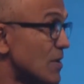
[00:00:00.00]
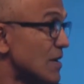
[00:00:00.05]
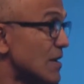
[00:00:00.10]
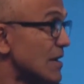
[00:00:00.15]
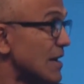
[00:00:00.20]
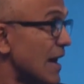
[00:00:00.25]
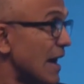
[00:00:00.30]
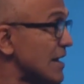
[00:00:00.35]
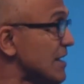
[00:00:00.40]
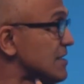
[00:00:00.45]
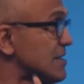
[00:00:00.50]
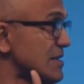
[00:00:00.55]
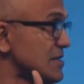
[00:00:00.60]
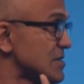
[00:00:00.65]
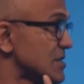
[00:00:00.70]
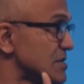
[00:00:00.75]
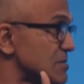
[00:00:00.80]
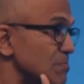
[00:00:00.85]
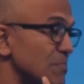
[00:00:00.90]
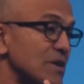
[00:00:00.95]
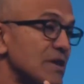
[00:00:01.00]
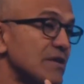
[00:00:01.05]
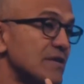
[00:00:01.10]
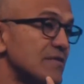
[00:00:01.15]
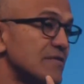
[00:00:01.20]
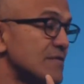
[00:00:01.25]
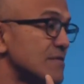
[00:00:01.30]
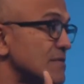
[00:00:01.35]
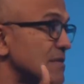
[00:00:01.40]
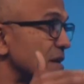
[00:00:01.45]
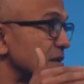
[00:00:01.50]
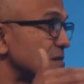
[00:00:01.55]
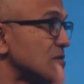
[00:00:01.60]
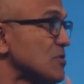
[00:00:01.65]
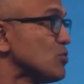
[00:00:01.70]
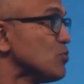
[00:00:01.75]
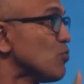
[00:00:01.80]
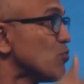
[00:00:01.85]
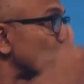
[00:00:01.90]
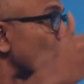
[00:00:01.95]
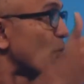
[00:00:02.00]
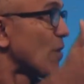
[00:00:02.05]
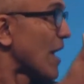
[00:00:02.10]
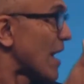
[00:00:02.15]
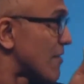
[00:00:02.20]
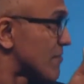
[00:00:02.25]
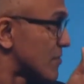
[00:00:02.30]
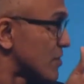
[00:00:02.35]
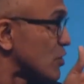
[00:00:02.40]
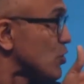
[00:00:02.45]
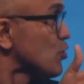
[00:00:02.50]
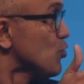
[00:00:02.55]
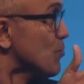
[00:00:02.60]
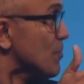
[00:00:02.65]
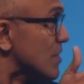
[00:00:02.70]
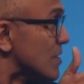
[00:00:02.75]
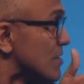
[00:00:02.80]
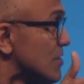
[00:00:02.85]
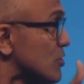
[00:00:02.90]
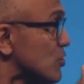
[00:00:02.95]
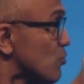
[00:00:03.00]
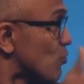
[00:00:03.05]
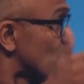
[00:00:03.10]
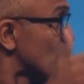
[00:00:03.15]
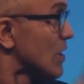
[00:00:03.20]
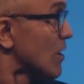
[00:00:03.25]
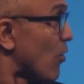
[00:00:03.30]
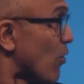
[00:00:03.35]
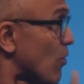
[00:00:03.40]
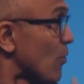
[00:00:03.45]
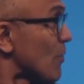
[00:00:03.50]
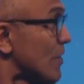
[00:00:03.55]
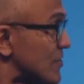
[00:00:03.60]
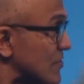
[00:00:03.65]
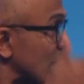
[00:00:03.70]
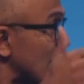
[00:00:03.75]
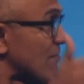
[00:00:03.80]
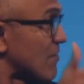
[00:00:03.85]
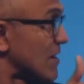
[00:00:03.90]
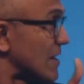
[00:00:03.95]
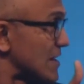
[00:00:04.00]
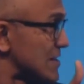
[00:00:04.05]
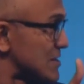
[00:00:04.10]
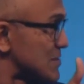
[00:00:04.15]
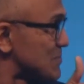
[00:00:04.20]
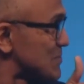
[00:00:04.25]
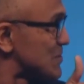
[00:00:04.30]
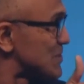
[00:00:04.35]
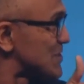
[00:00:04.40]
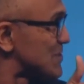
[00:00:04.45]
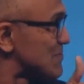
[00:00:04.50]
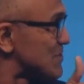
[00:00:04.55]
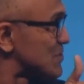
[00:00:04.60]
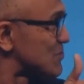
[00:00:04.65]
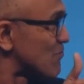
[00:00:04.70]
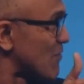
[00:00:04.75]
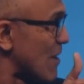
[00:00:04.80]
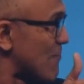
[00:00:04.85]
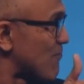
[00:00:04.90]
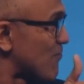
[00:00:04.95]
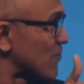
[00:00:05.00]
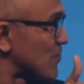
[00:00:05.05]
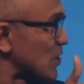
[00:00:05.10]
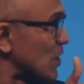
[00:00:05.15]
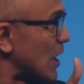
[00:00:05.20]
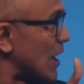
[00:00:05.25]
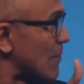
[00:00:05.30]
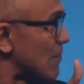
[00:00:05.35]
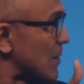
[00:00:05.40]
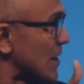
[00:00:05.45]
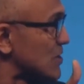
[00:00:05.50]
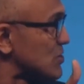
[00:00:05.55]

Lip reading: And it doesn't mean that you don't have the human. You will always have a customer service rep for the complex